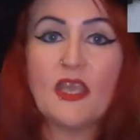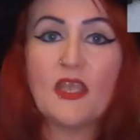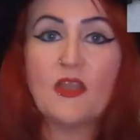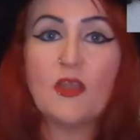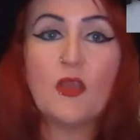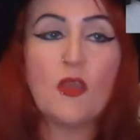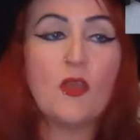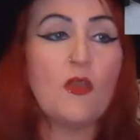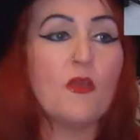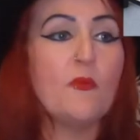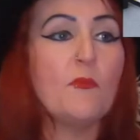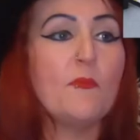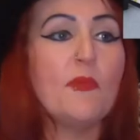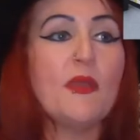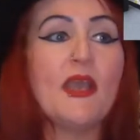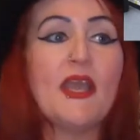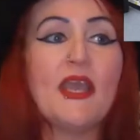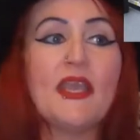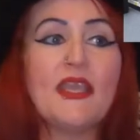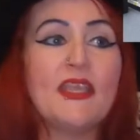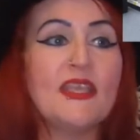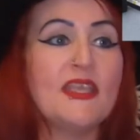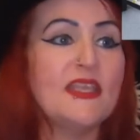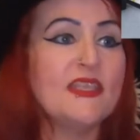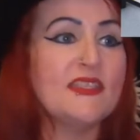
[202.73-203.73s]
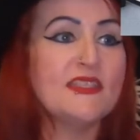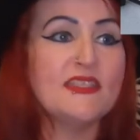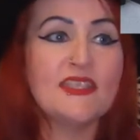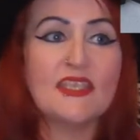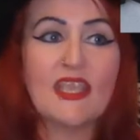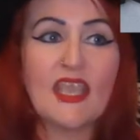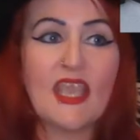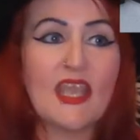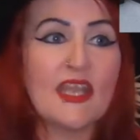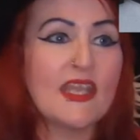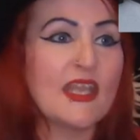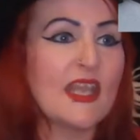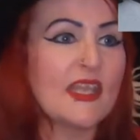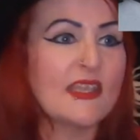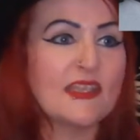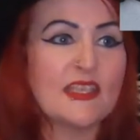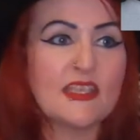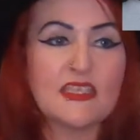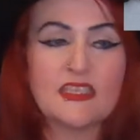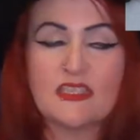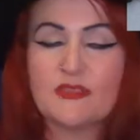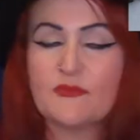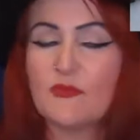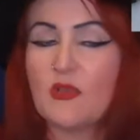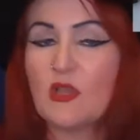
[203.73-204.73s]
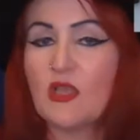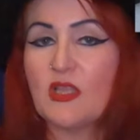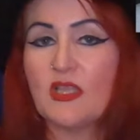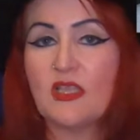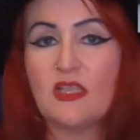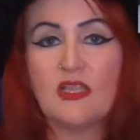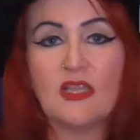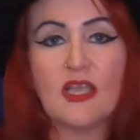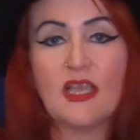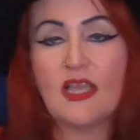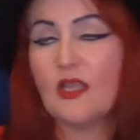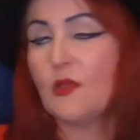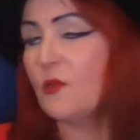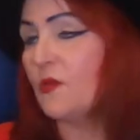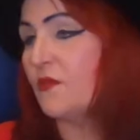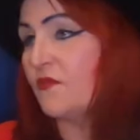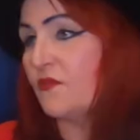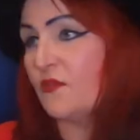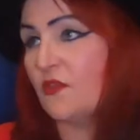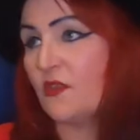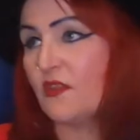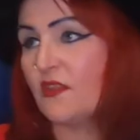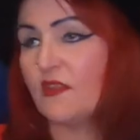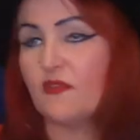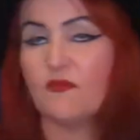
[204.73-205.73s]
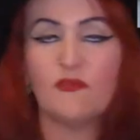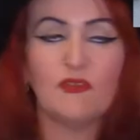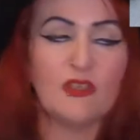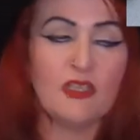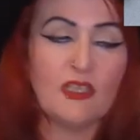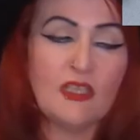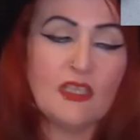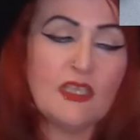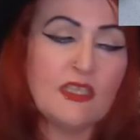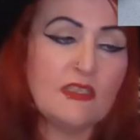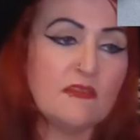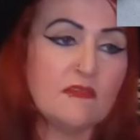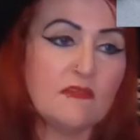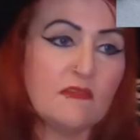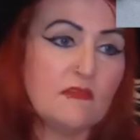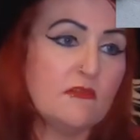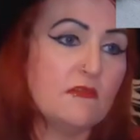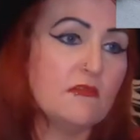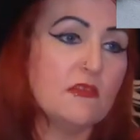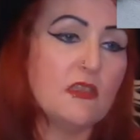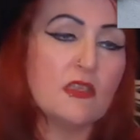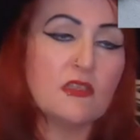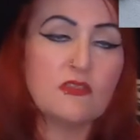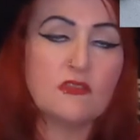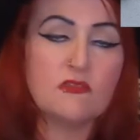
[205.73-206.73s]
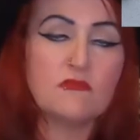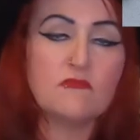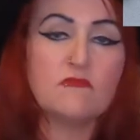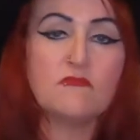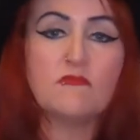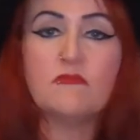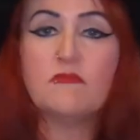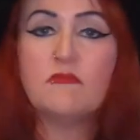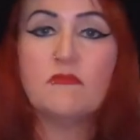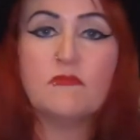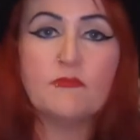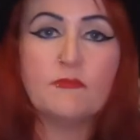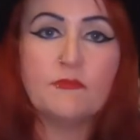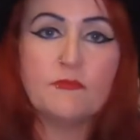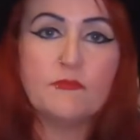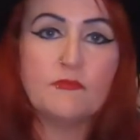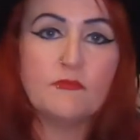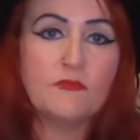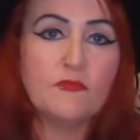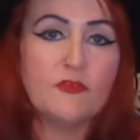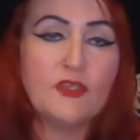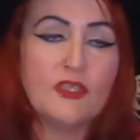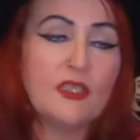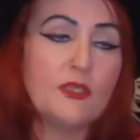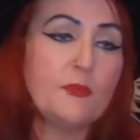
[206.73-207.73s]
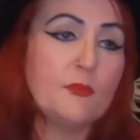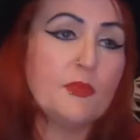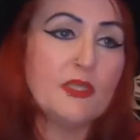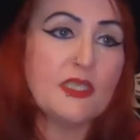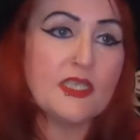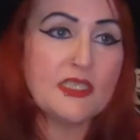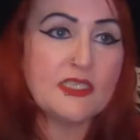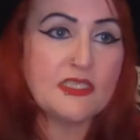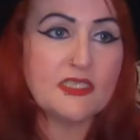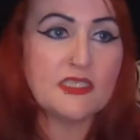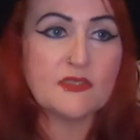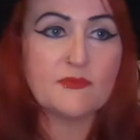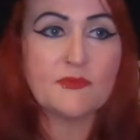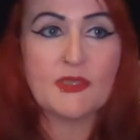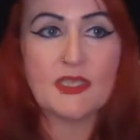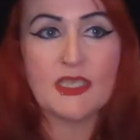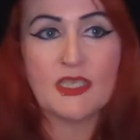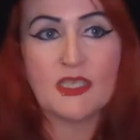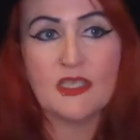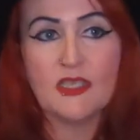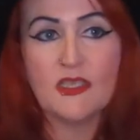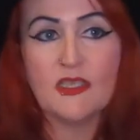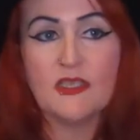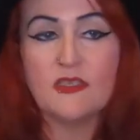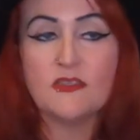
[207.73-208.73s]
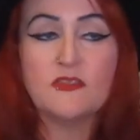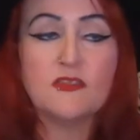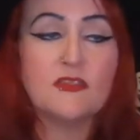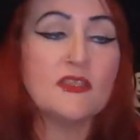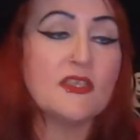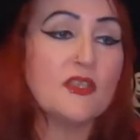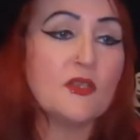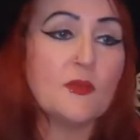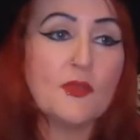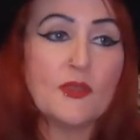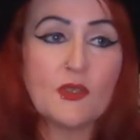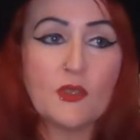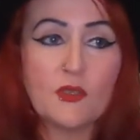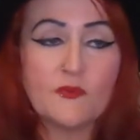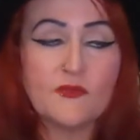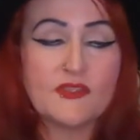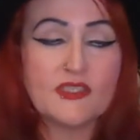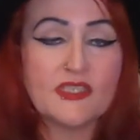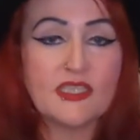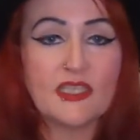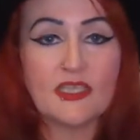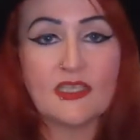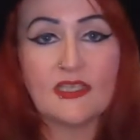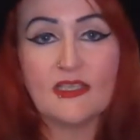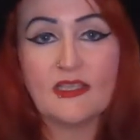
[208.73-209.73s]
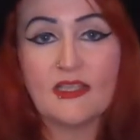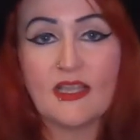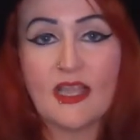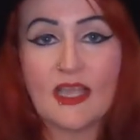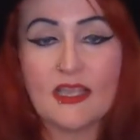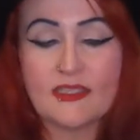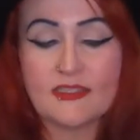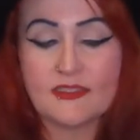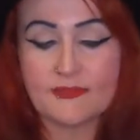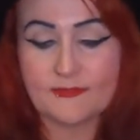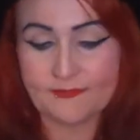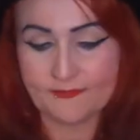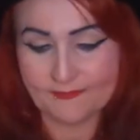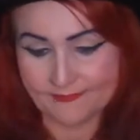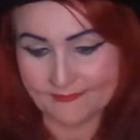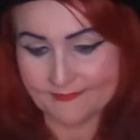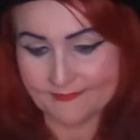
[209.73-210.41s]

And Home Bargains again had that small little aisle of nothing really that really pleases me. So then I went over to click and collect.